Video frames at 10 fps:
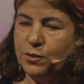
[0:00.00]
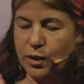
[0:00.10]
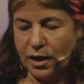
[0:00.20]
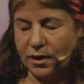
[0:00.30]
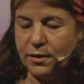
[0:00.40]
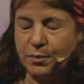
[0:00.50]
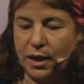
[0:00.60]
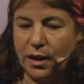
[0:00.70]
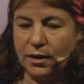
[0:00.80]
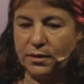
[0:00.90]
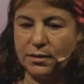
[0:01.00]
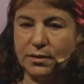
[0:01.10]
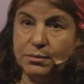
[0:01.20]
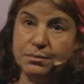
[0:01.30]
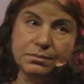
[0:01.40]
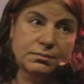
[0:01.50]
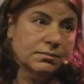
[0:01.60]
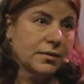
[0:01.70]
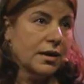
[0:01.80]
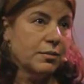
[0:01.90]
And we had a plan.
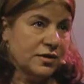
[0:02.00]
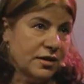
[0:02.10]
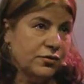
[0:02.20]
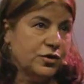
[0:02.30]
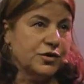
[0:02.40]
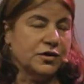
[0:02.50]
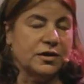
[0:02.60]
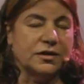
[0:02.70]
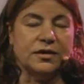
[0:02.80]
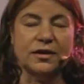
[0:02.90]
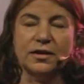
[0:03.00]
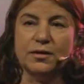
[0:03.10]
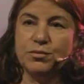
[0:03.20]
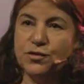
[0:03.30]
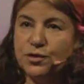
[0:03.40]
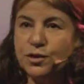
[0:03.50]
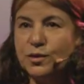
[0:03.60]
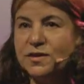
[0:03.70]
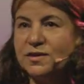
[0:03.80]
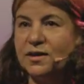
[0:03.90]
But unfortunately, before
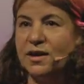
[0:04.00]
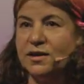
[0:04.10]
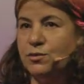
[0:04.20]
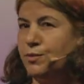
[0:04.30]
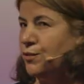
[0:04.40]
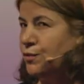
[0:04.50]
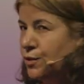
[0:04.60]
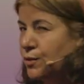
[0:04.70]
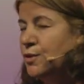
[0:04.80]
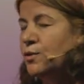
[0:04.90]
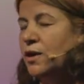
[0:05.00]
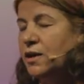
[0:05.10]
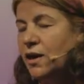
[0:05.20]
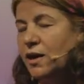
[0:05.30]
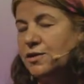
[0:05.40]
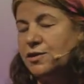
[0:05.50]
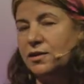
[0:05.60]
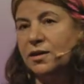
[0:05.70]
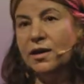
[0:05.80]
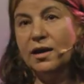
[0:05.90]
we start, before we do any
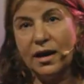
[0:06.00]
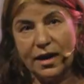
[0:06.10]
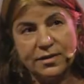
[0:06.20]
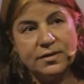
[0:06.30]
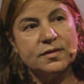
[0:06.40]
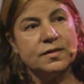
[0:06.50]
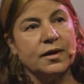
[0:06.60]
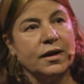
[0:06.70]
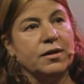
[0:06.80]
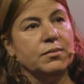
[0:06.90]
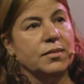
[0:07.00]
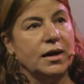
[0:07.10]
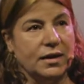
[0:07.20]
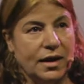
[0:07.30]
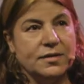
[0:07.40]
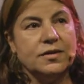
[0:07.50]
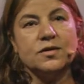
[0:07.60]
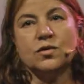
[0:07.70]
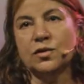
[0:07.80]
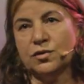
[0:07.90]
action, ISIS came and
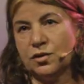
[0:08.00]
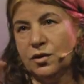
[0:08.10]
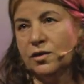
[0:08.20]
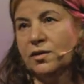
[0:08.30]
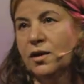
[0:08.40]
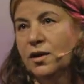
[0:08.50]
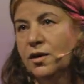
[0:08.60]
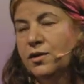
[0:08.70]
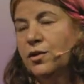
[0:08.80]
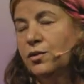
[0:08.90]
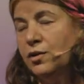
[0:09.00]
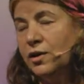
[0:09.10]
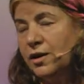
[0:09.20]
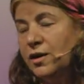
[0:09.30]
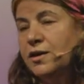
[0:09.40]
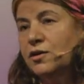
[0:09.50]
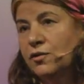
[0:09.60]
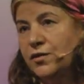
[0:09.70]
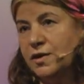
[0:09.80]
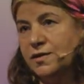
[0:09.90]
ISIS controlled the whole area
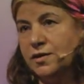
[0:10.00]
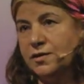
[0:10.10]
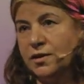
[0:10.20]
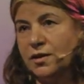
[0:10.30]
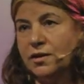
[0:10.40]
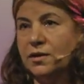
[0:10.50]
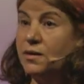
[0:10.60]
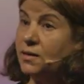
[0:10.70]
of Yazidi.